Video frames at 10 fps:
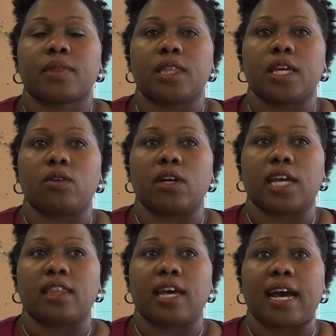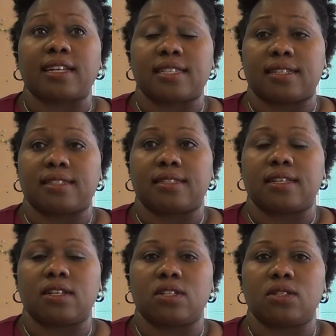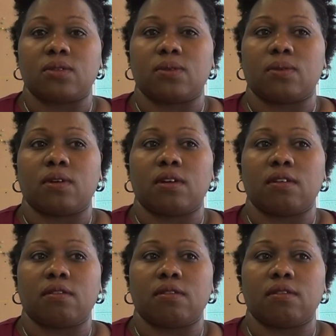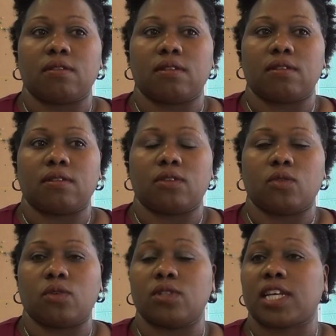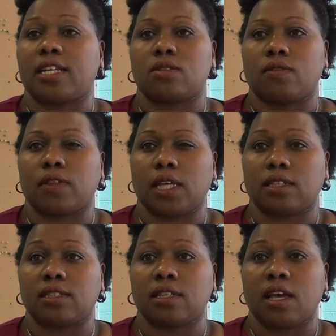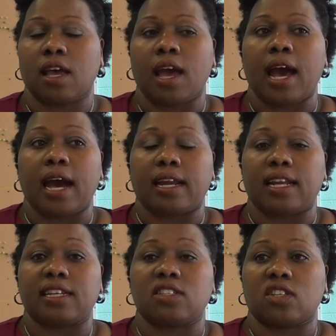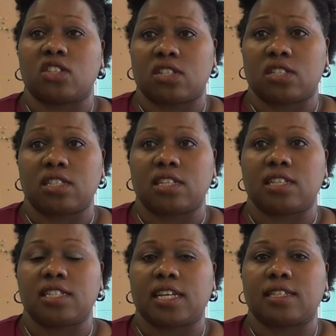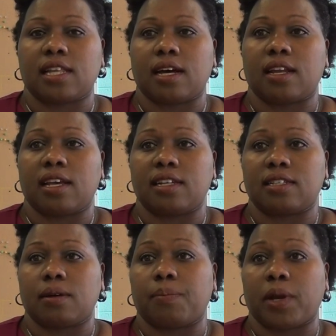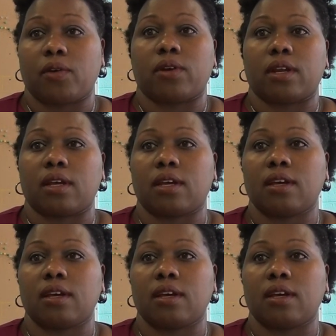They don't get access to those kinds of things unless a church takes that as a priority.